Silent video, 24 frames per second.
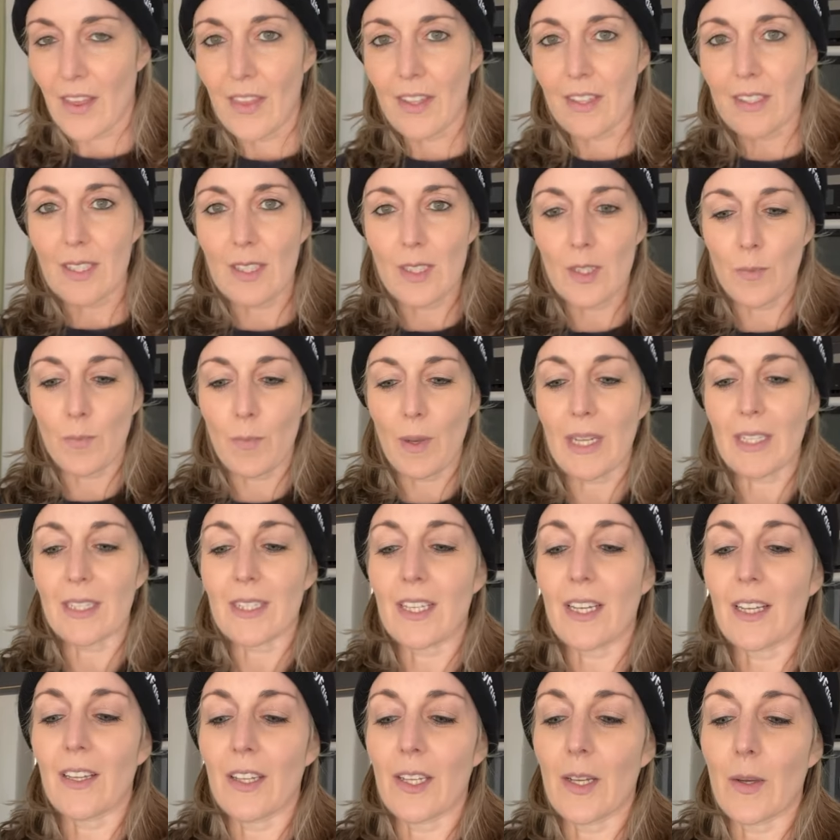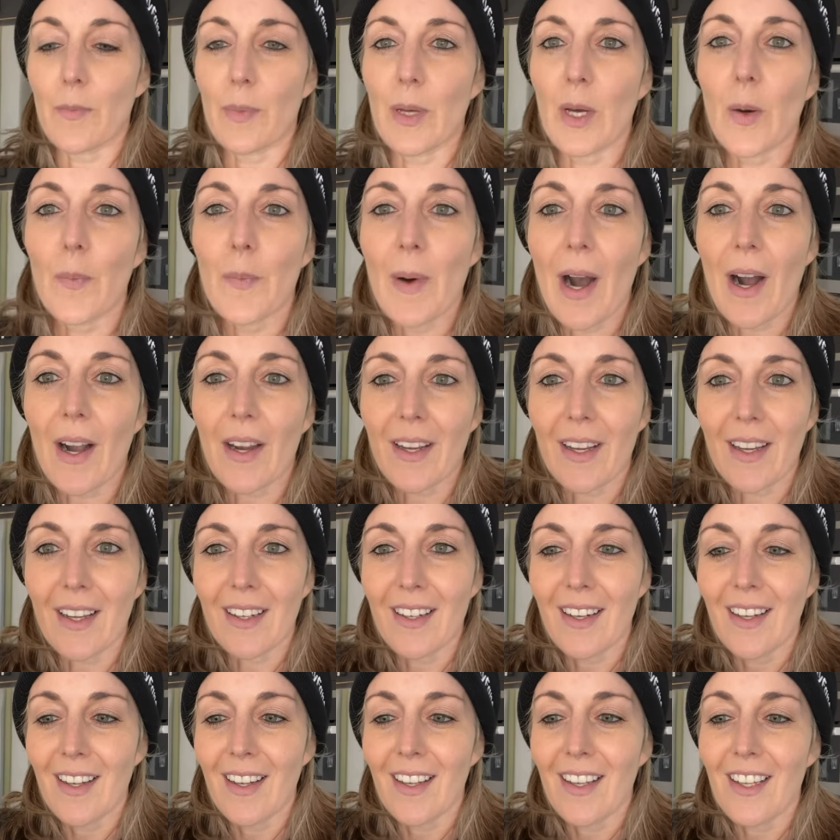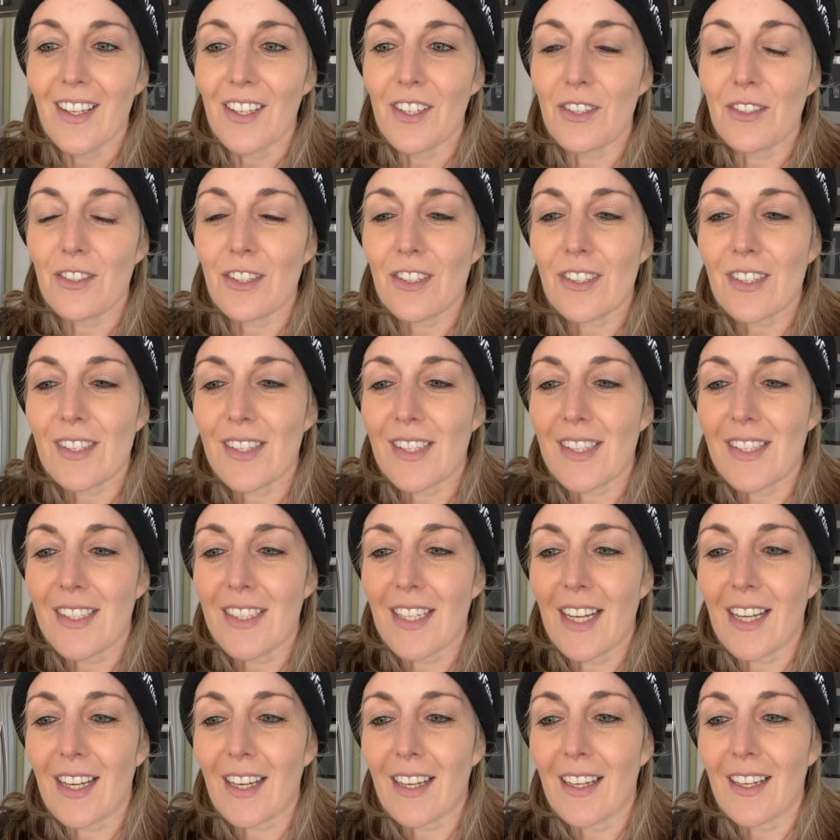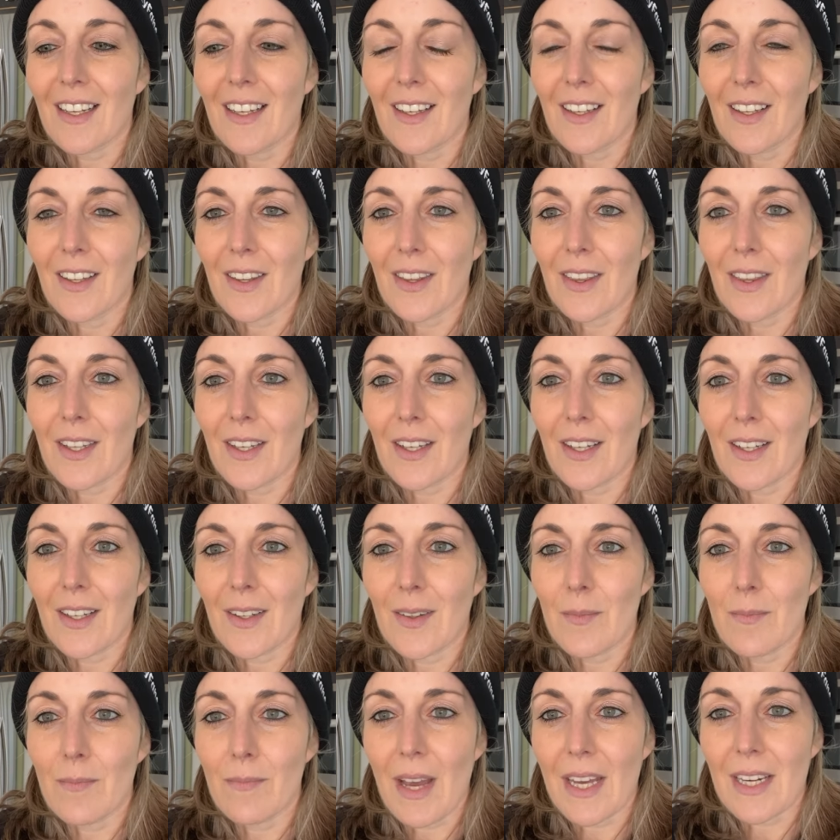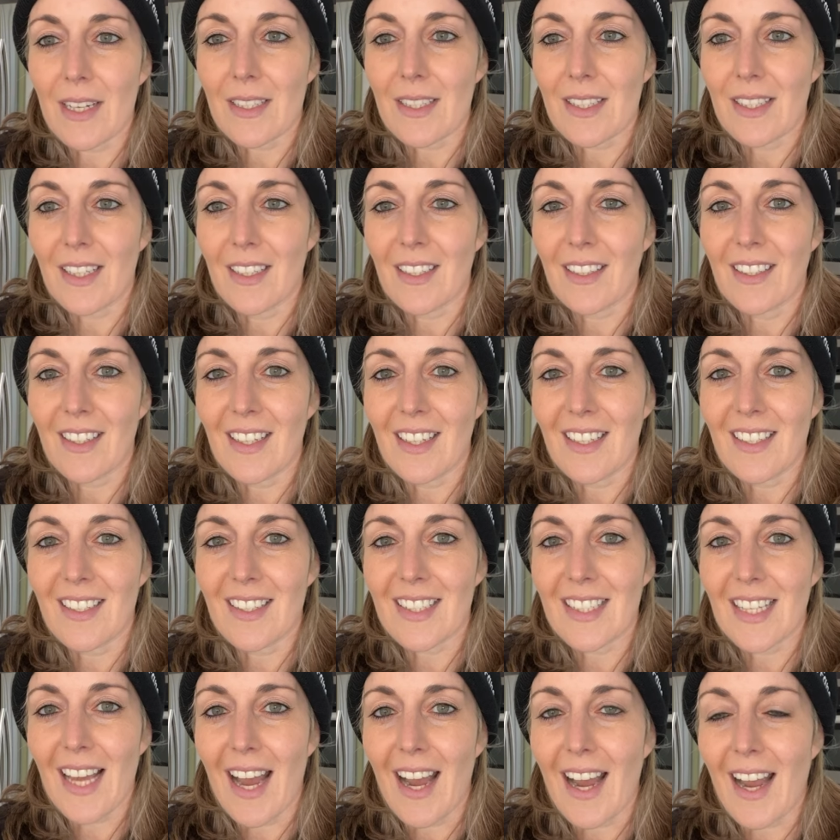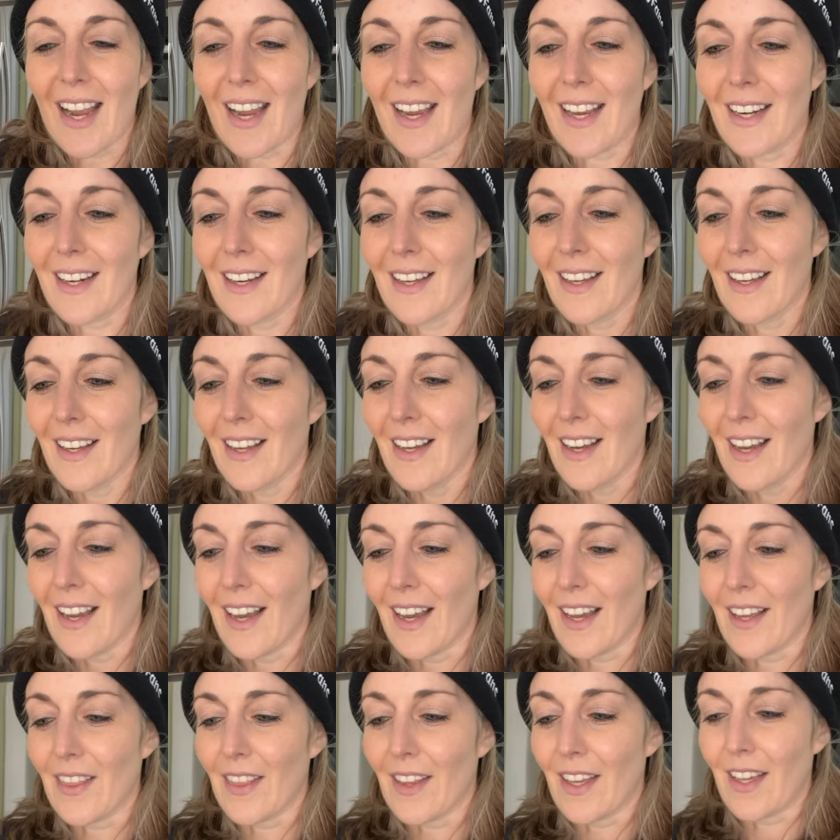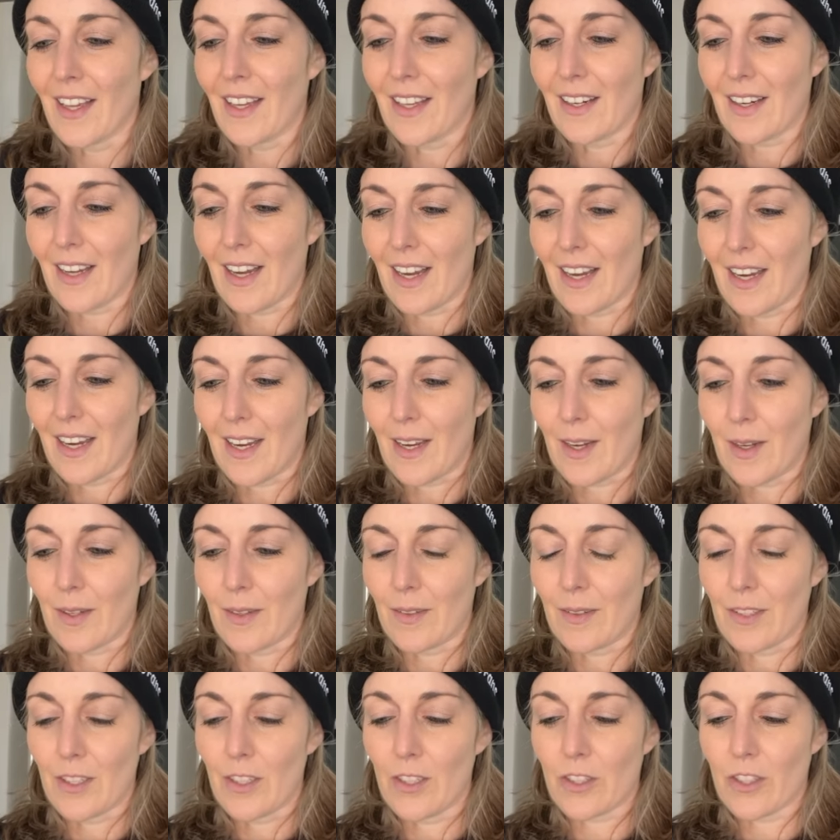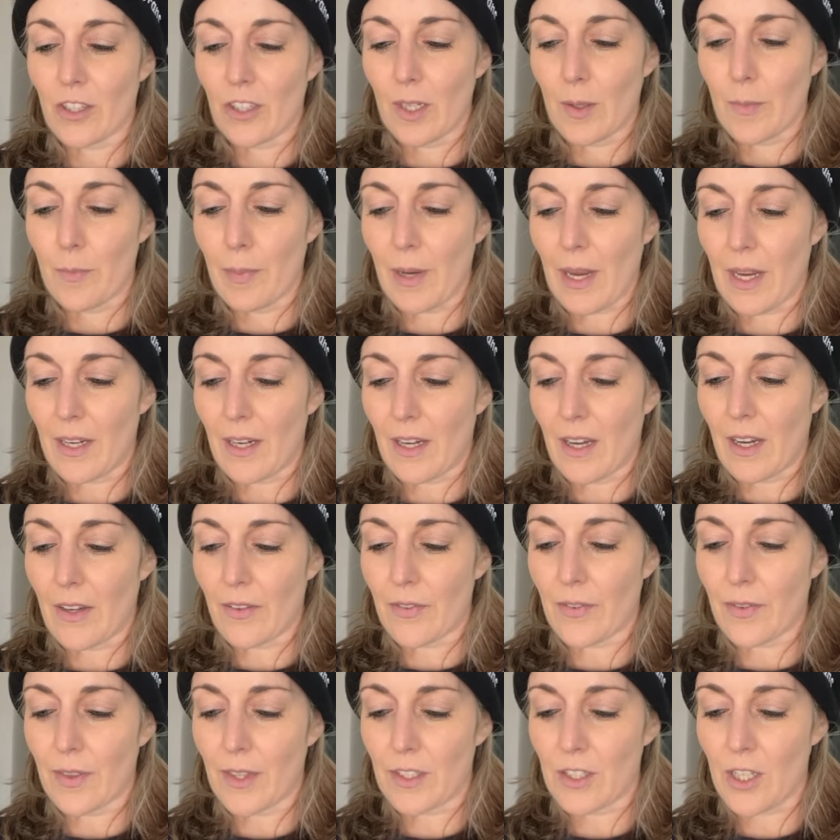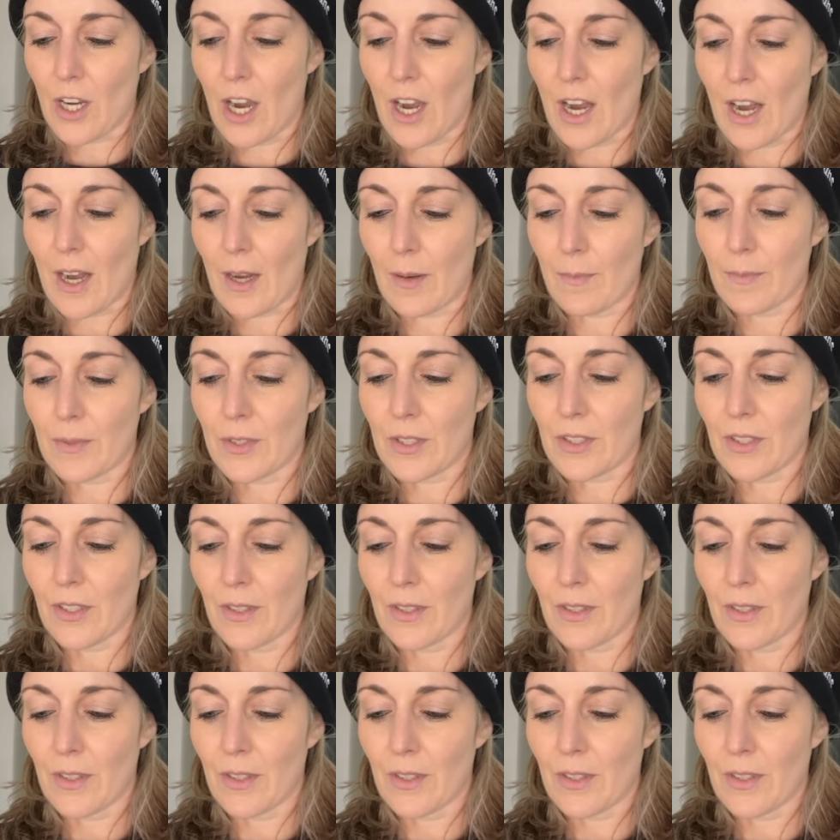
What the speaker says: This is basically a pill pocket. You just stick the medicine inside and then I usually bite off the tops.